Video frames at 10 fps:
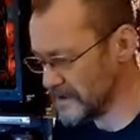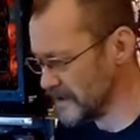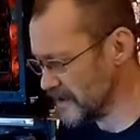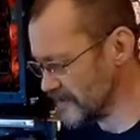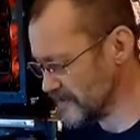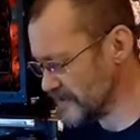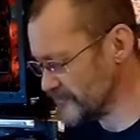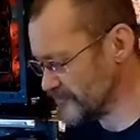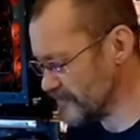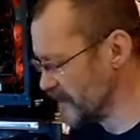You know, it
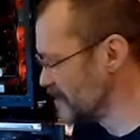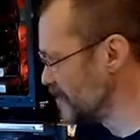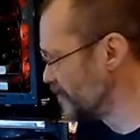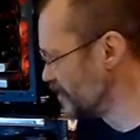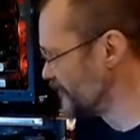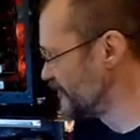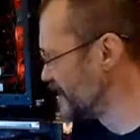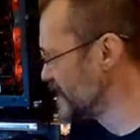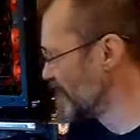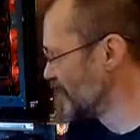used to be you put a
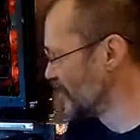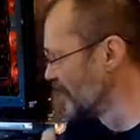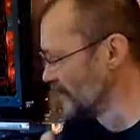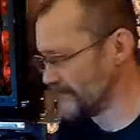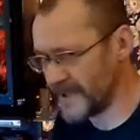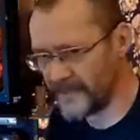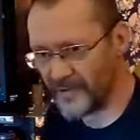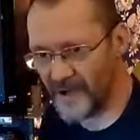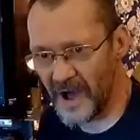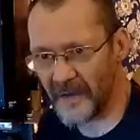video up,
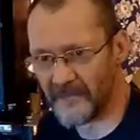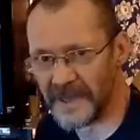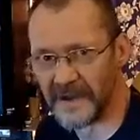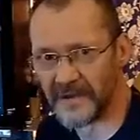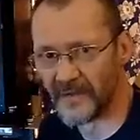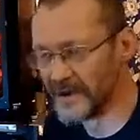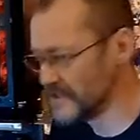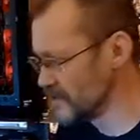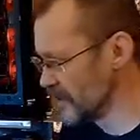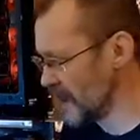people commented on
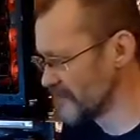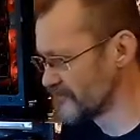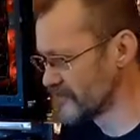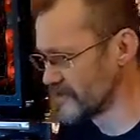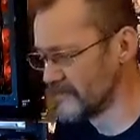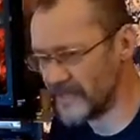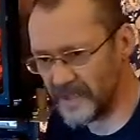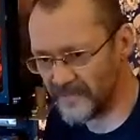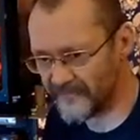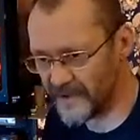it, you answered them.
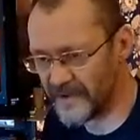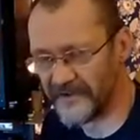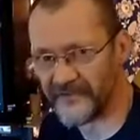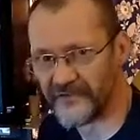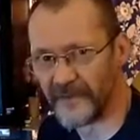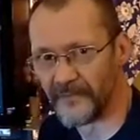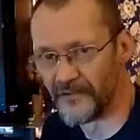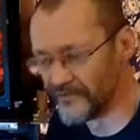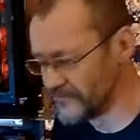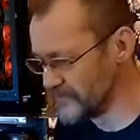It was very
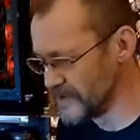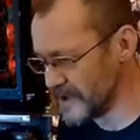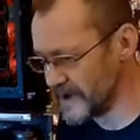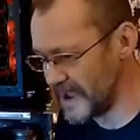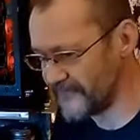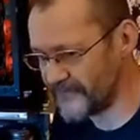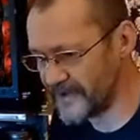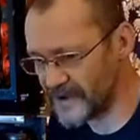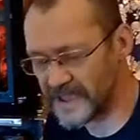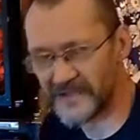simple. You didn't have to
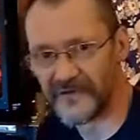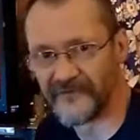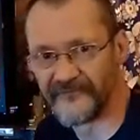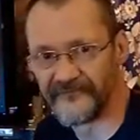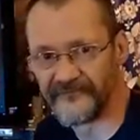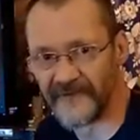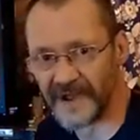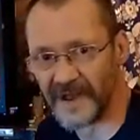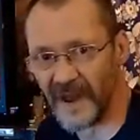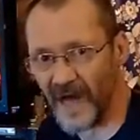click your
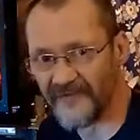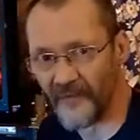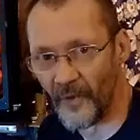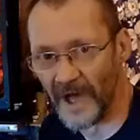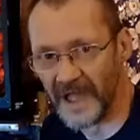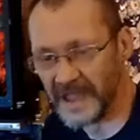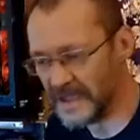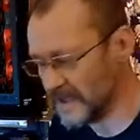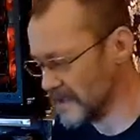freaking life away.